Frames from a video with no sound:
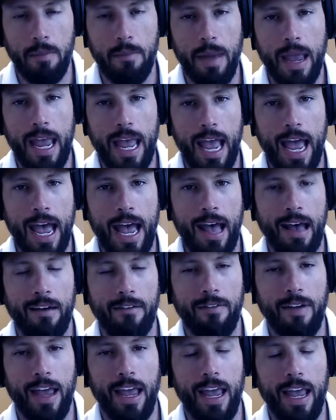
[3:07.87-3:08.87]
may
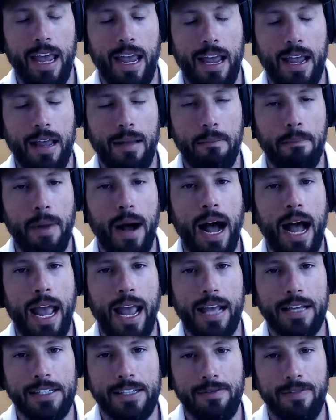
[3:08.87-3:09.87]
have a
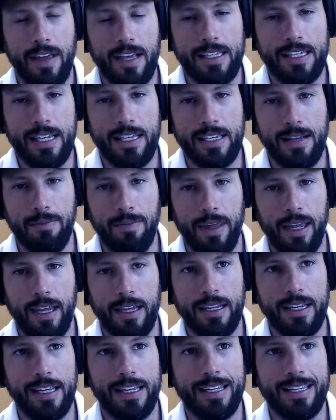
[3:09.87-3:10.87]
bias if they see
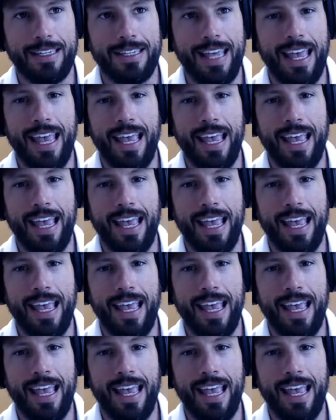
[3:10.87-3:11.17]
something is